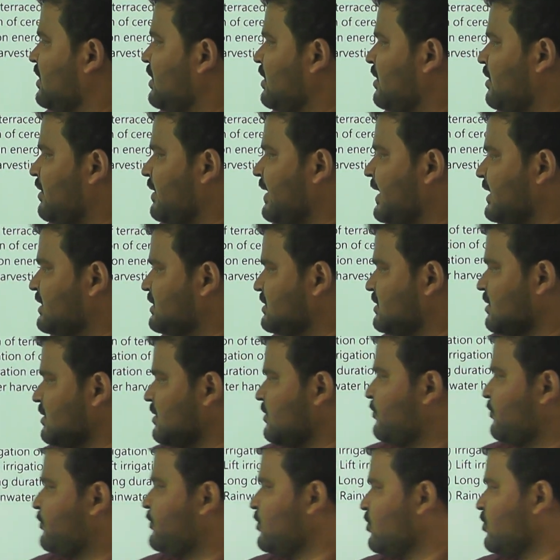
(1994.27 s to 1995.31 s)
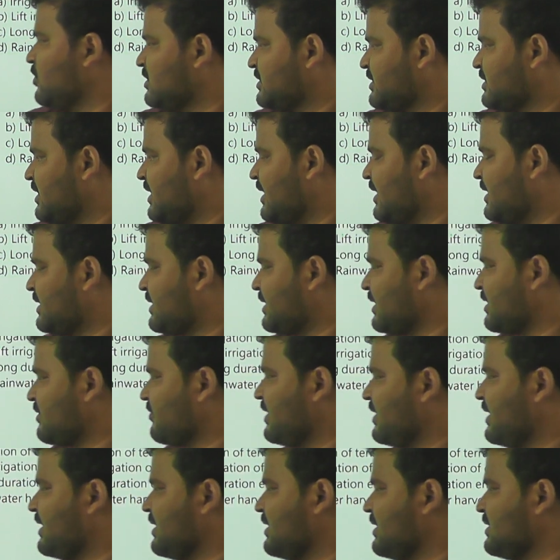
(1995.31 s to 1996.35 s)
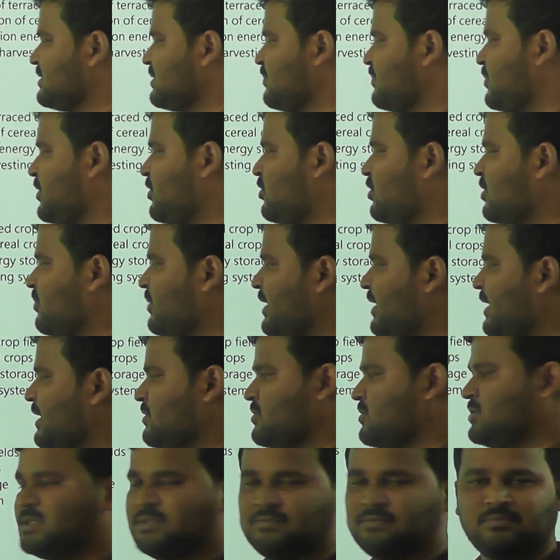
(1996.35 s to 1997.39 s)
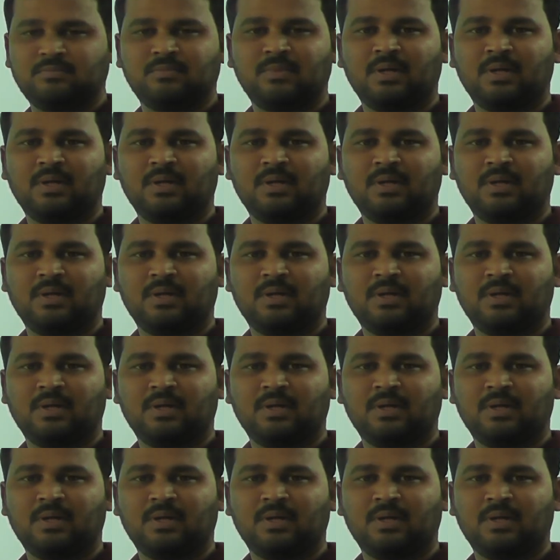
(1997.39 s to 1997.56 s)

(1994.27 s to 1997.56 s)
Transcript: next, fuel cell electric vehicles powered by hydrogen.